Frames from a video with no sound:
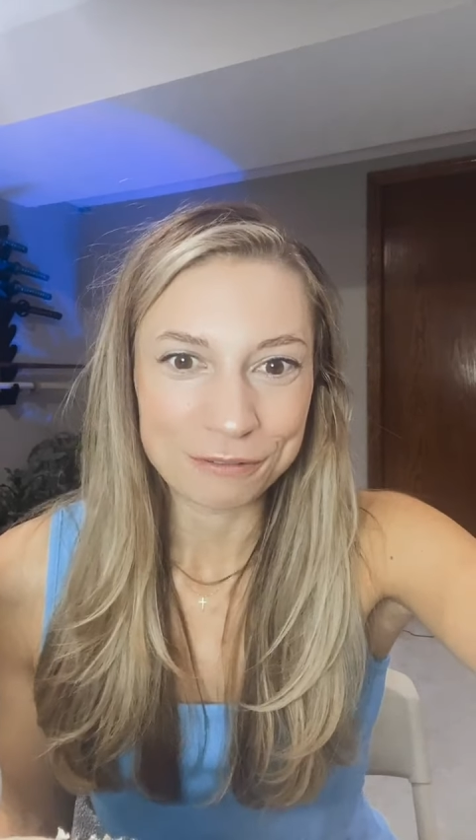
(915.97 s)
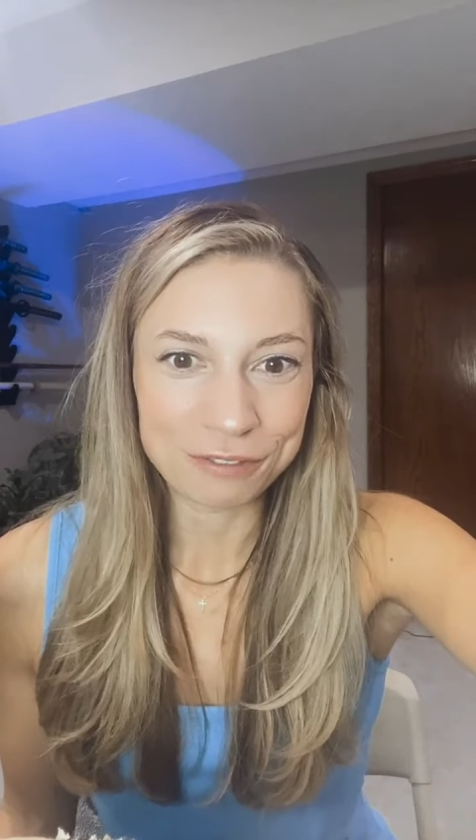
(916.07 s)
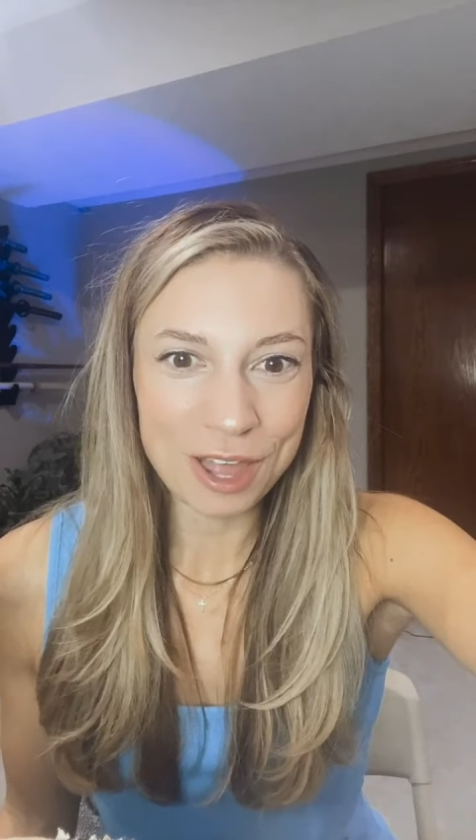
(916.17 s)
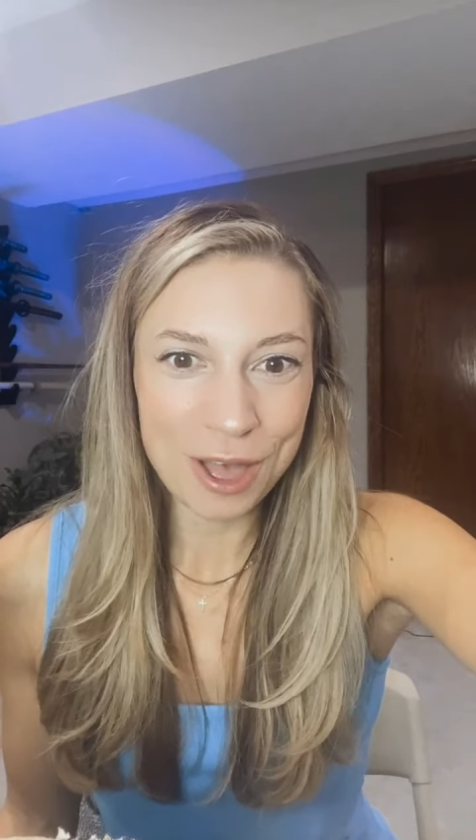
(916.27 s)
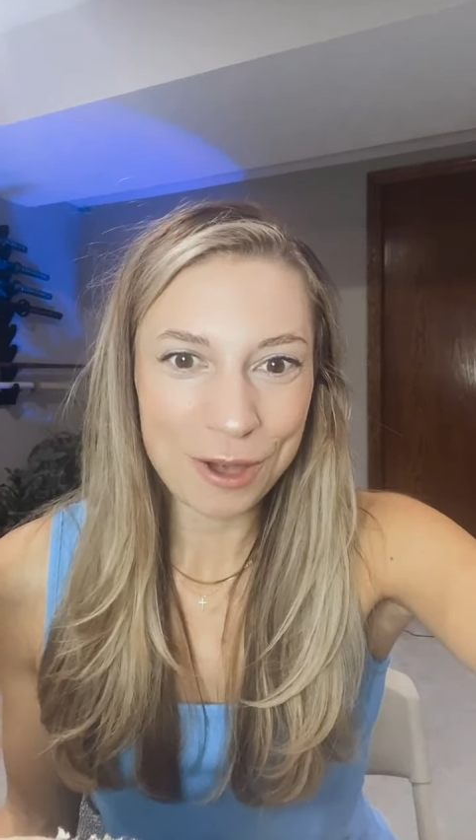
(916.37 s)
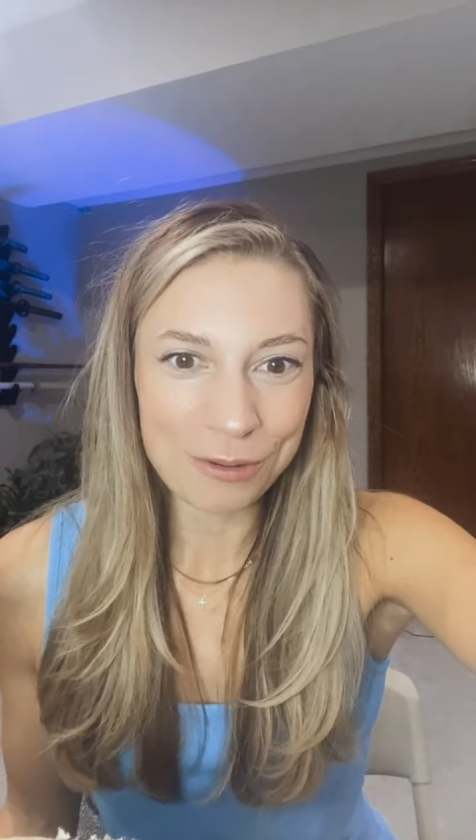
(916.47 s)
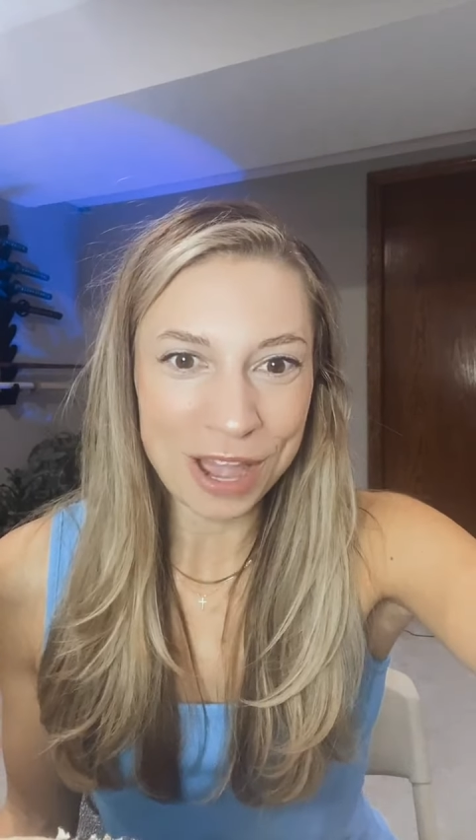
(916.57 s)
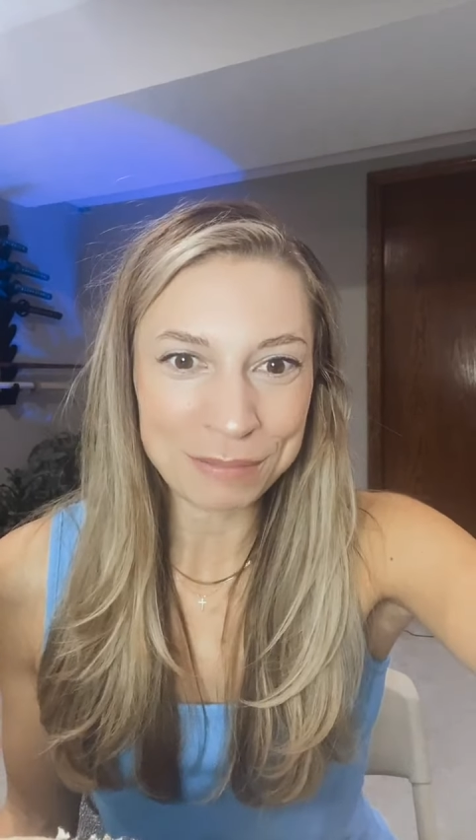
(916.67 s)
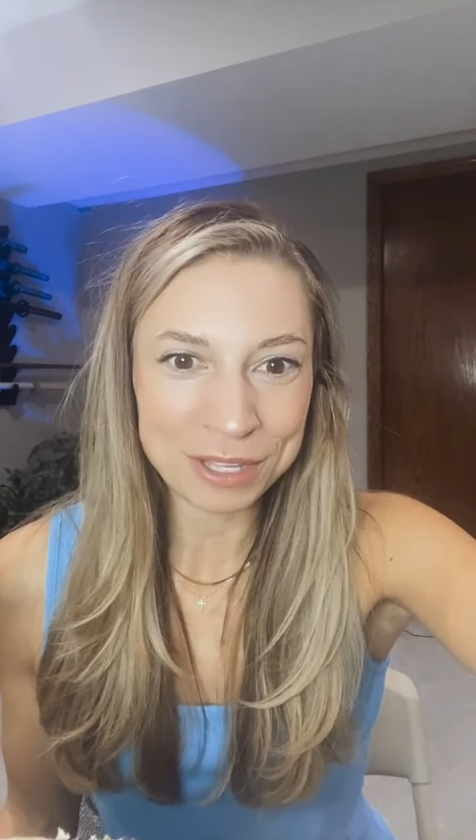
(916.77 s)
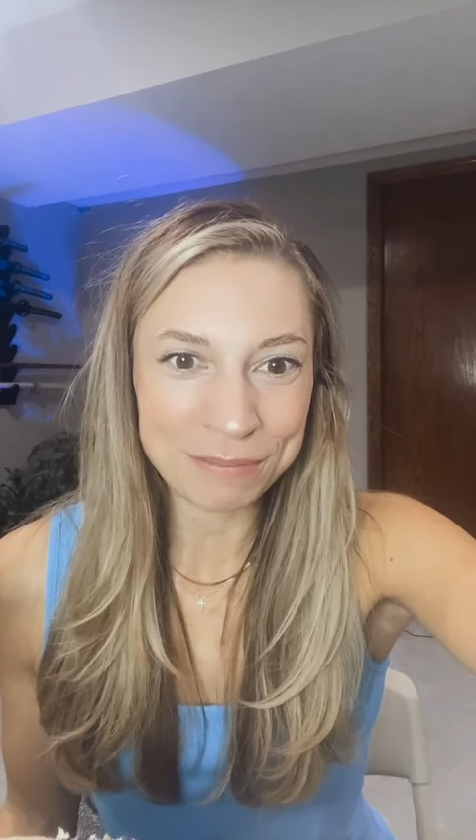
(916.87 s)

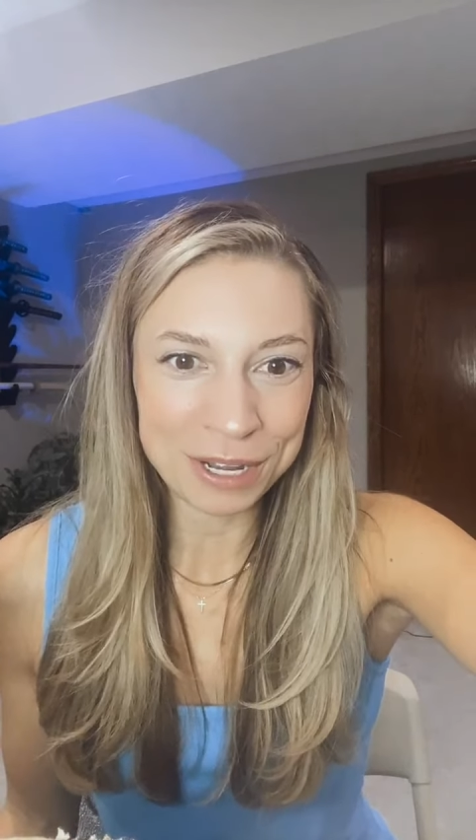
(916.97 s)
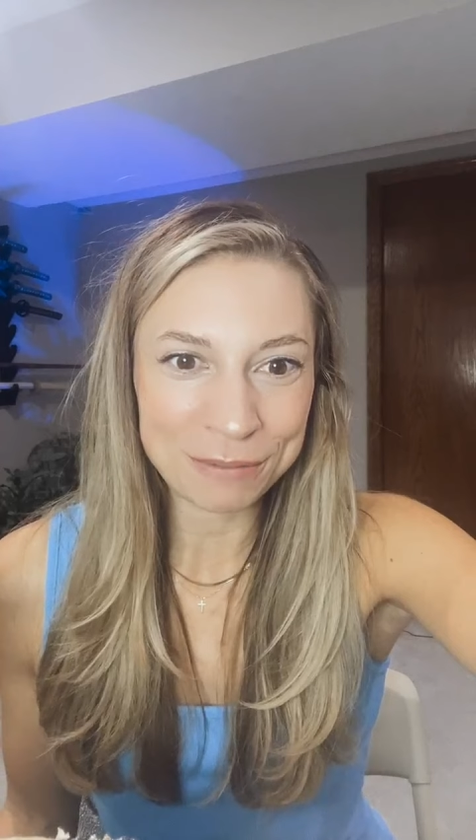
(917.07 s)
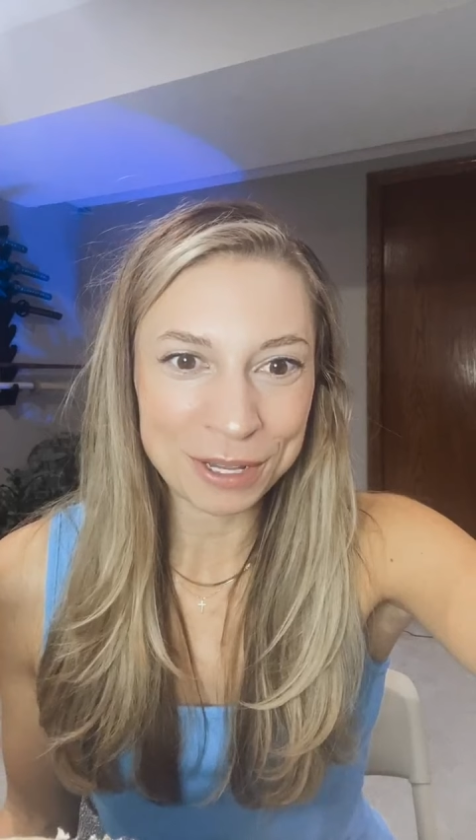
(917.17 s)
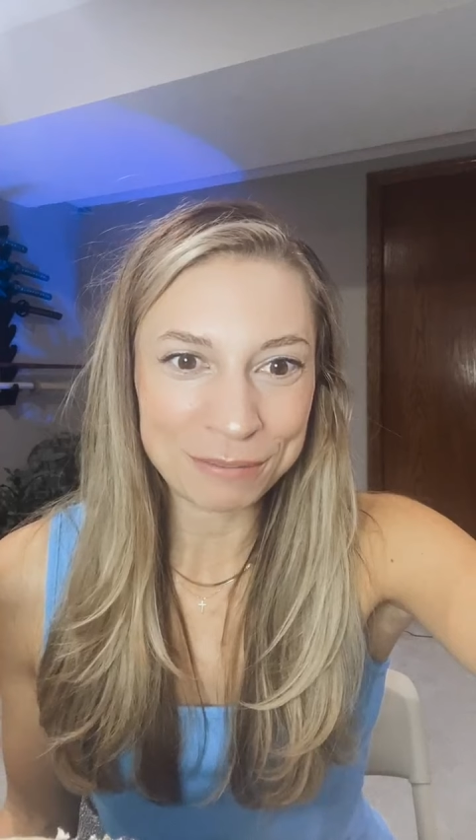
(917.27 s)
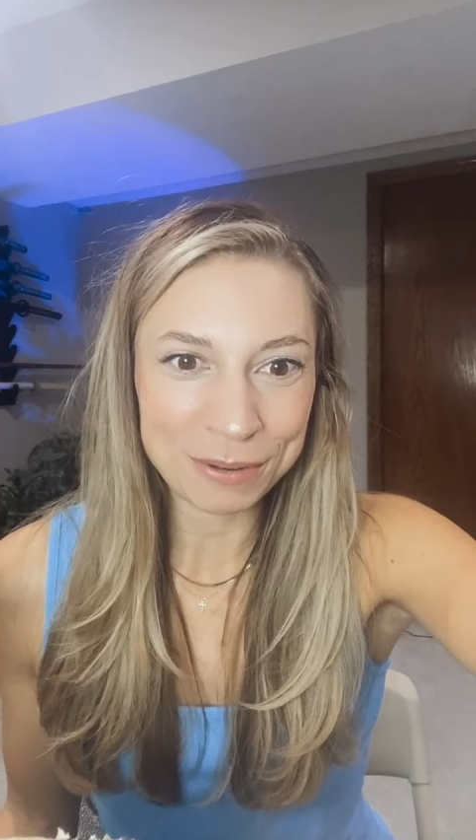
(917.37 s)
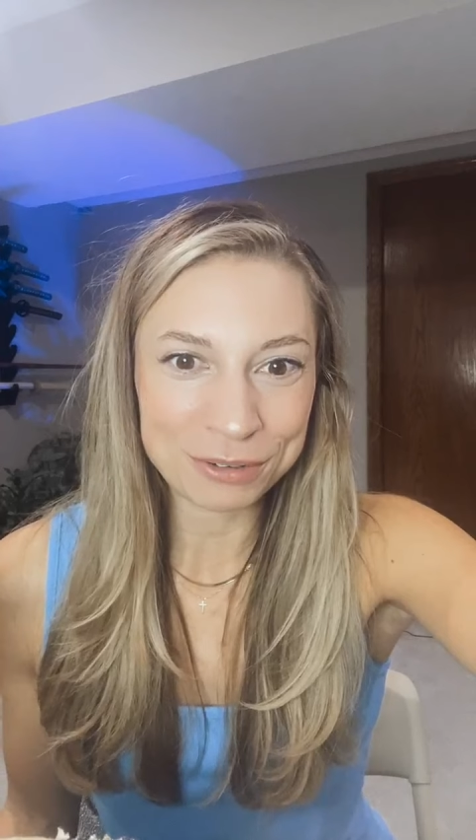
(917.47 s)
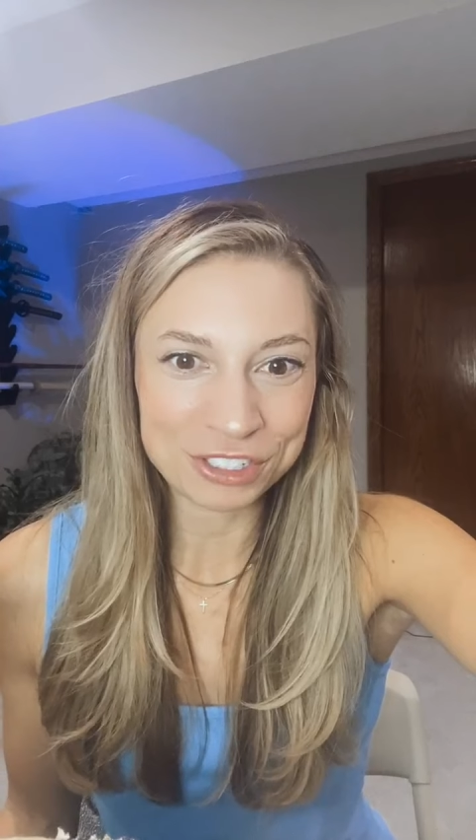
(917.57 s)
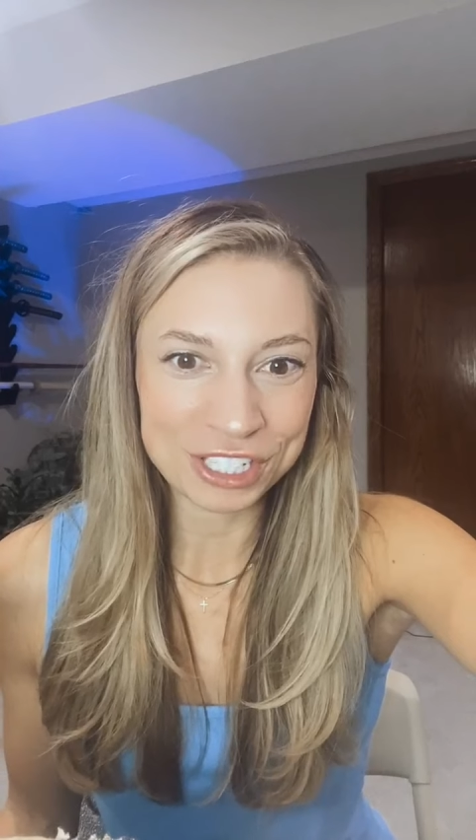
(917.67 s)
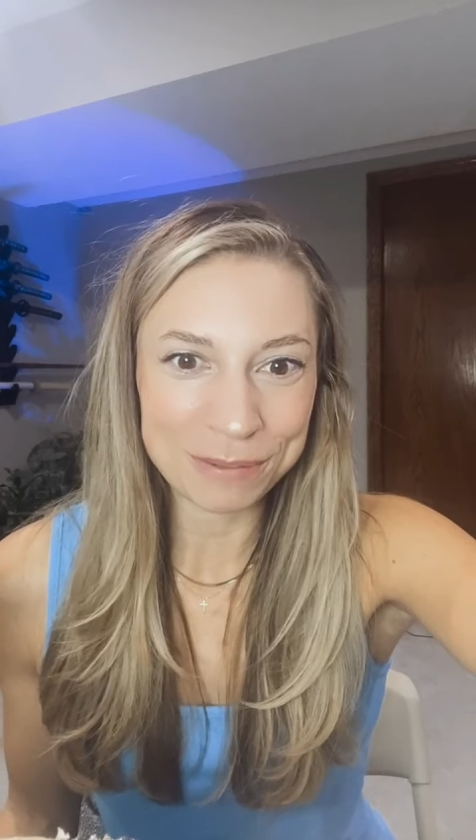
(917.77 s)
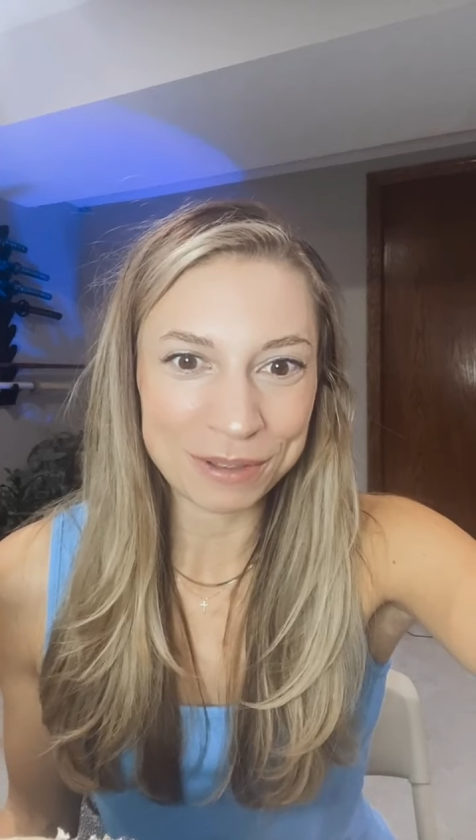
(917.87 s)
Flo, I'm in the Better Man
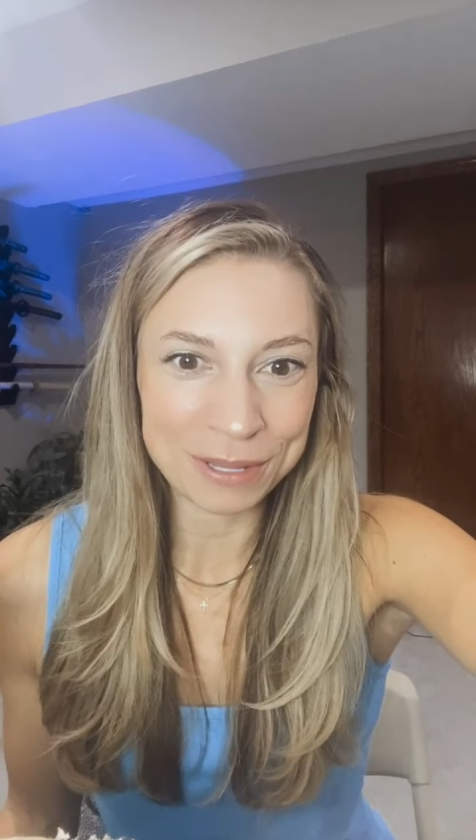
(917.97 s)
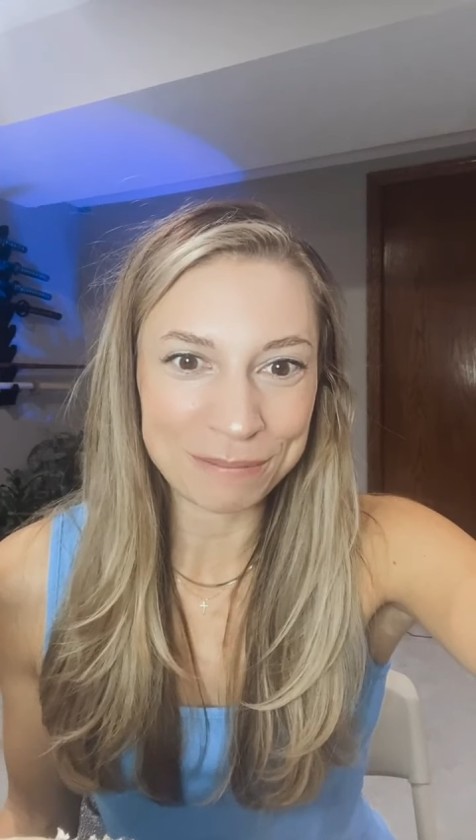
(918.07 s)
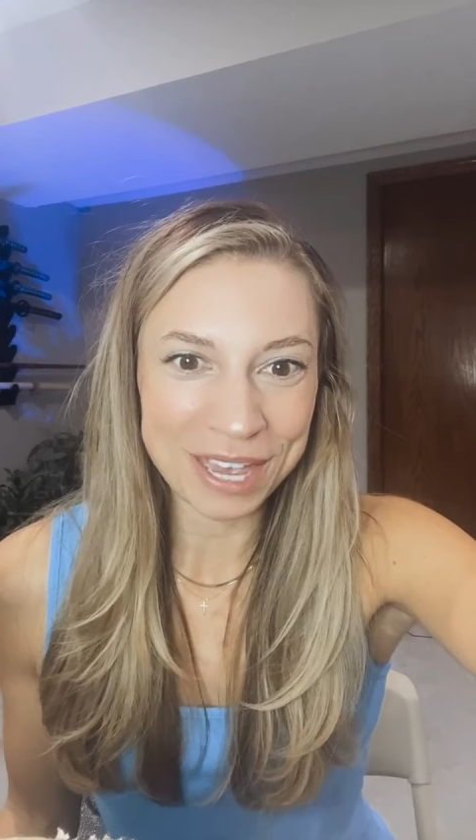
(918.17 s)
membership and